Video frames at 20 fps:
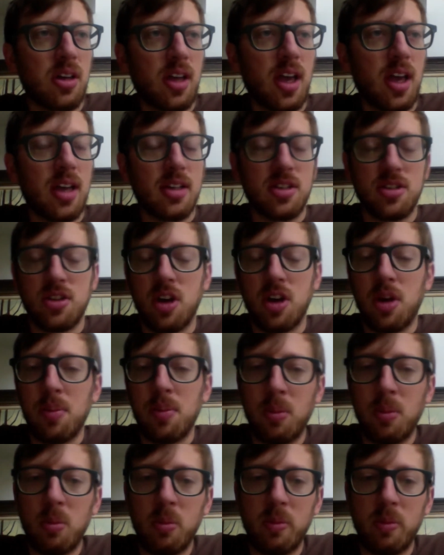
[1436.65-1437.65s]
had
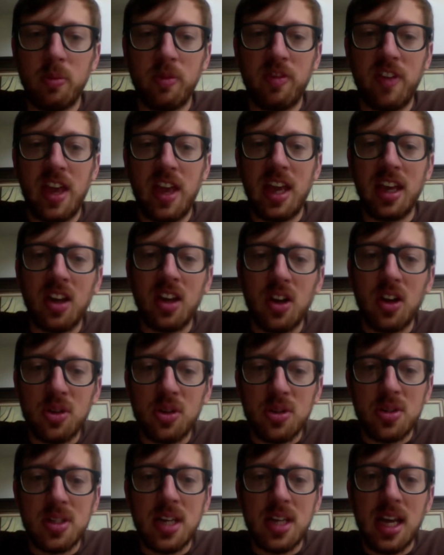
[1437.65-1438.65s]
some vague
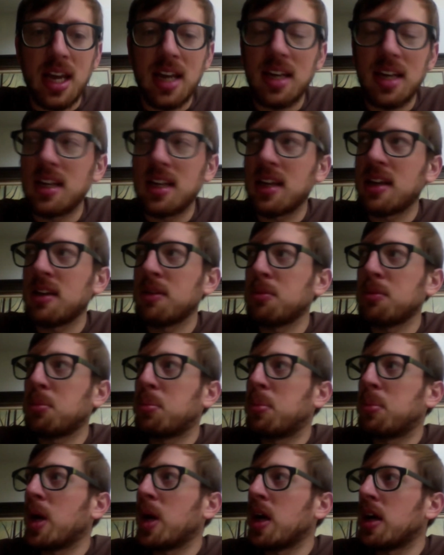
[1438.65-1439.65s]
understanding,
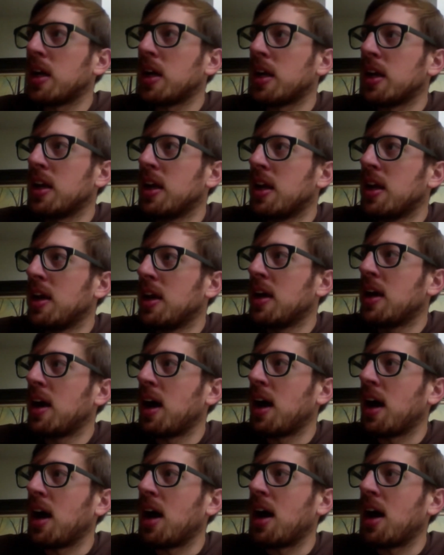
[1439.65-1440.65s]
but
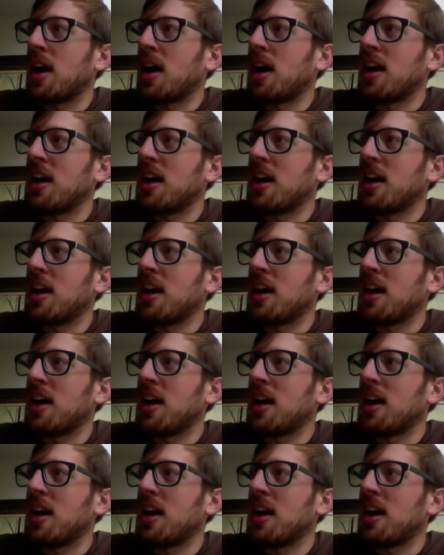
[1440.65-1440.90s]
I